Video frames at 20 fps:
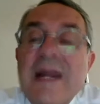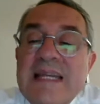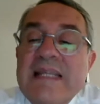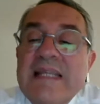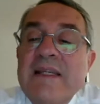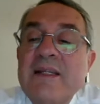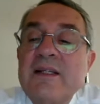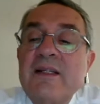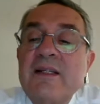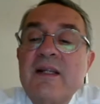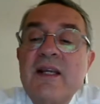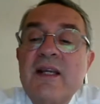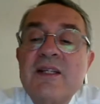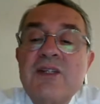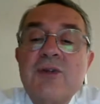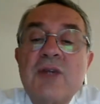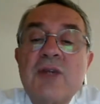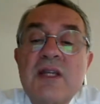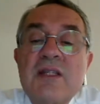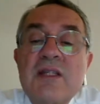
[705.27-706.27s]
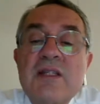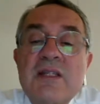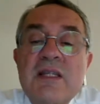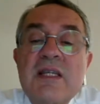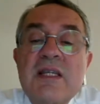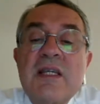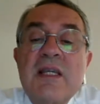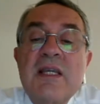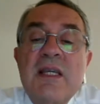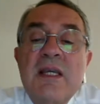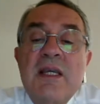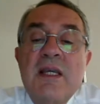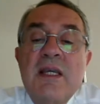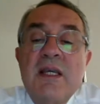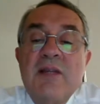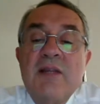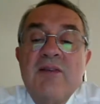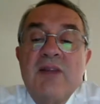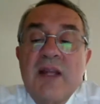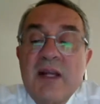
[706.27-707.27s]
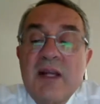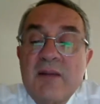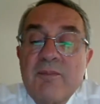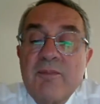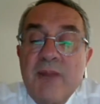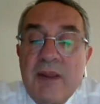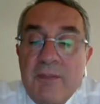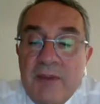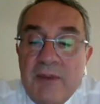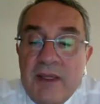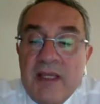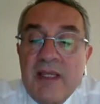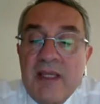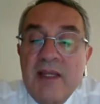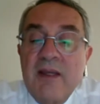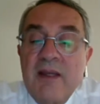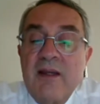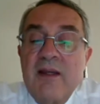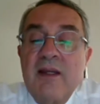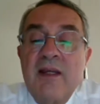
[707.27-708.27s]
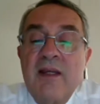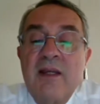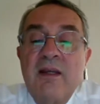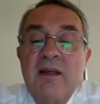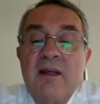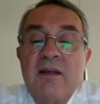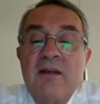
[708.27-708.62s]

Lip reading: at 1 year, as you can see, there may be